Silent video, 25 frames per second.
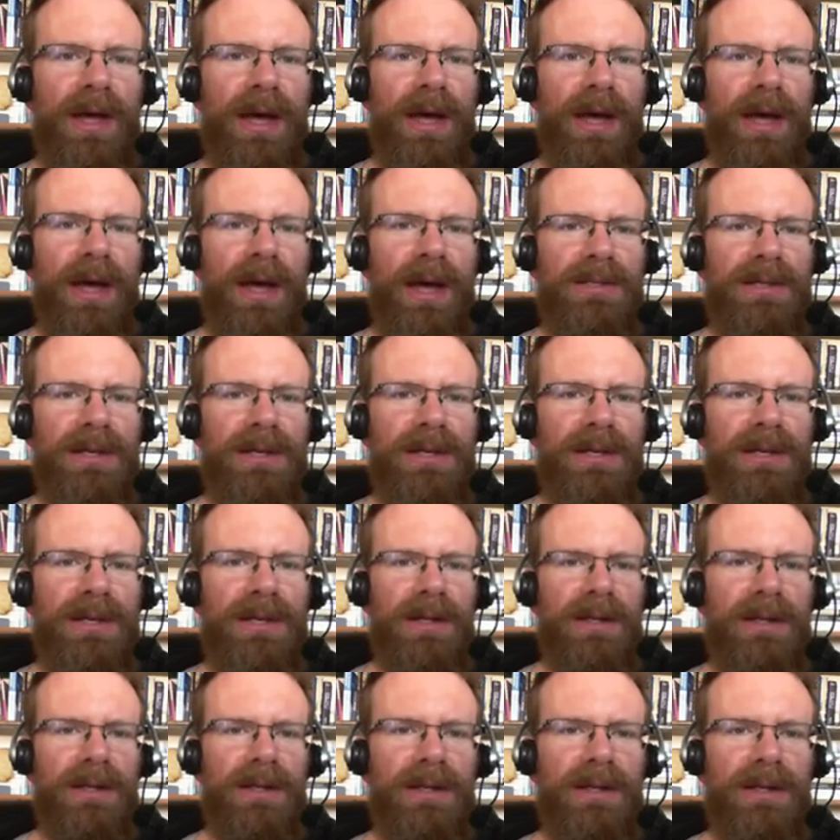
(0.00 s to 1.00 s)
that
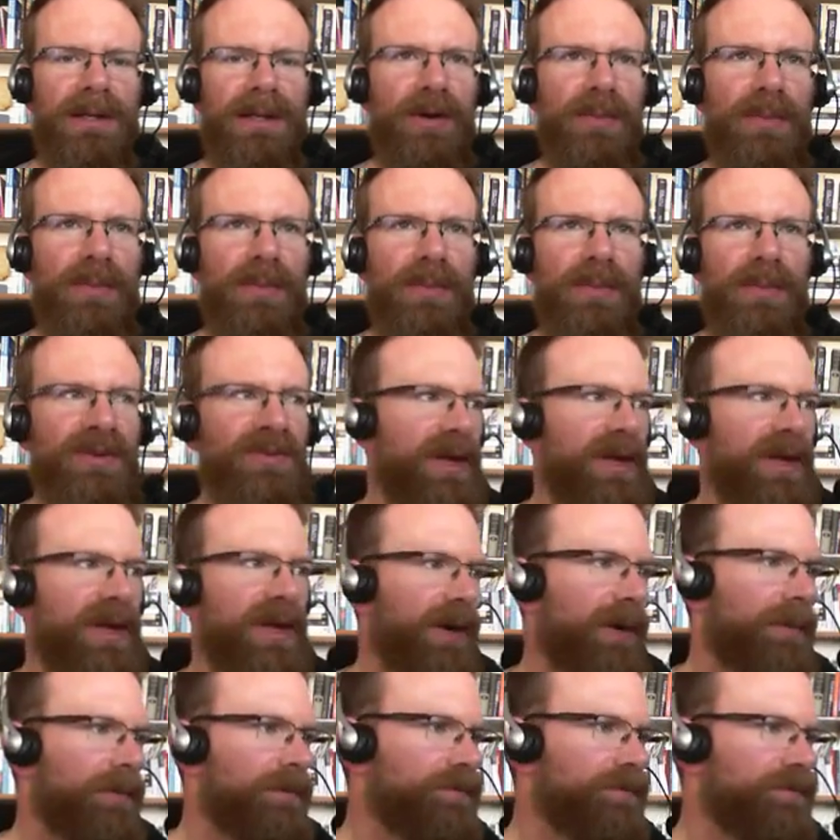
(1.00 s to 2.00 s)
uh, Gilgamesh
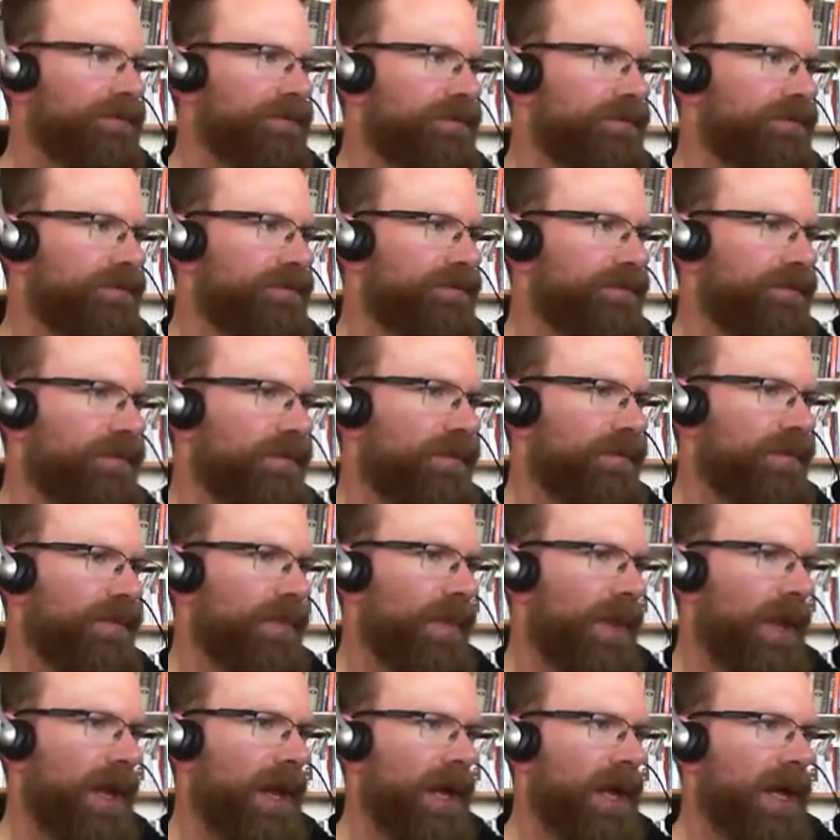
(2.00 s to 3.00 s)
figure.
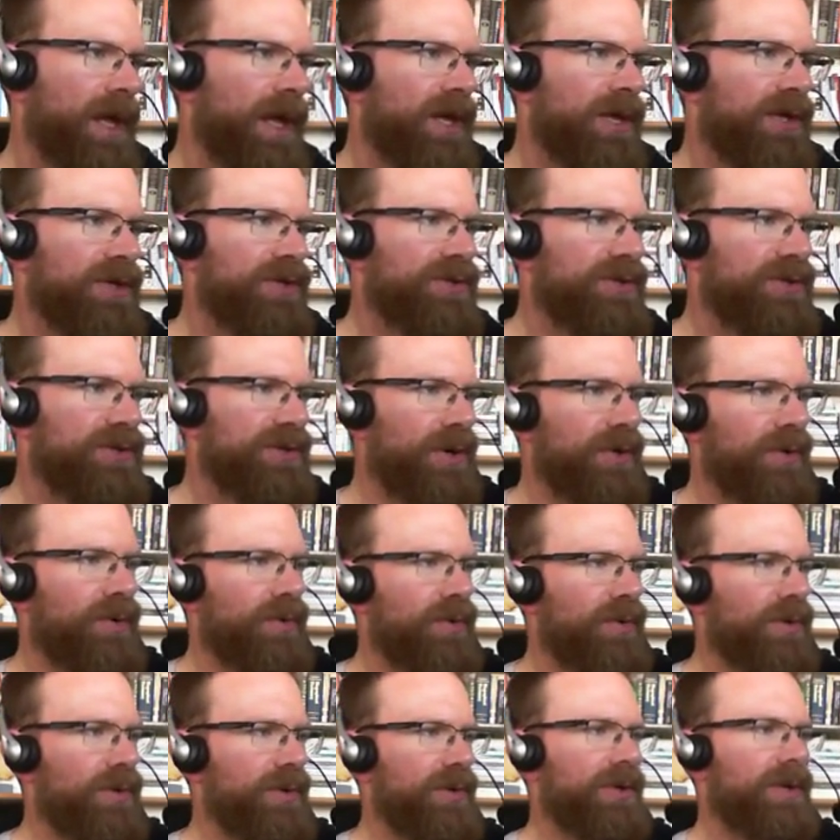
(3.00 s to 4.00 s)

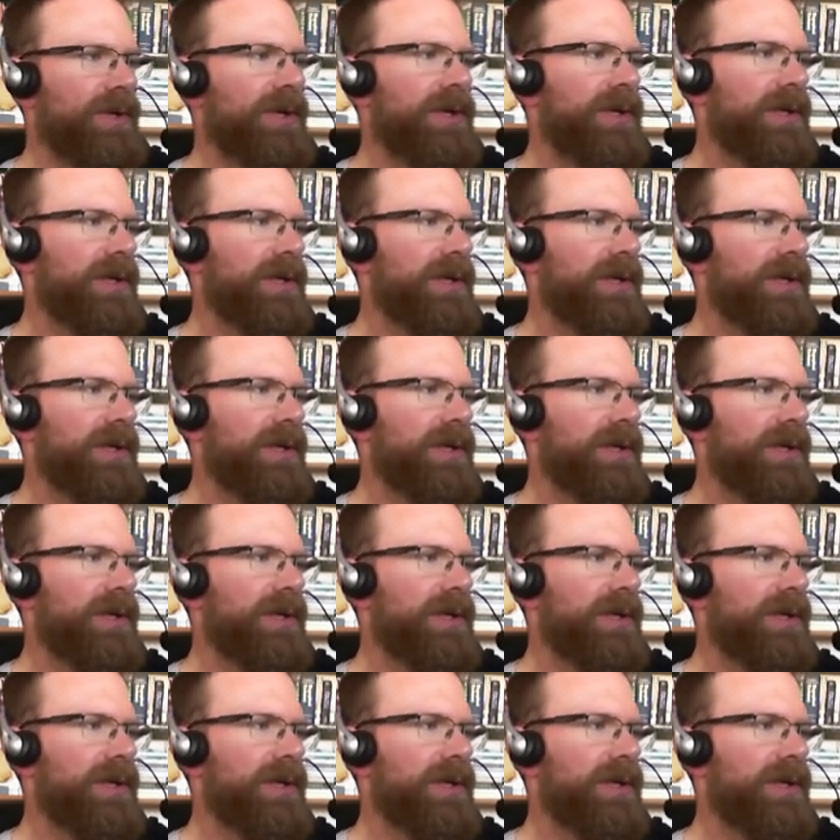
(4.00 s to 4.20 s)
So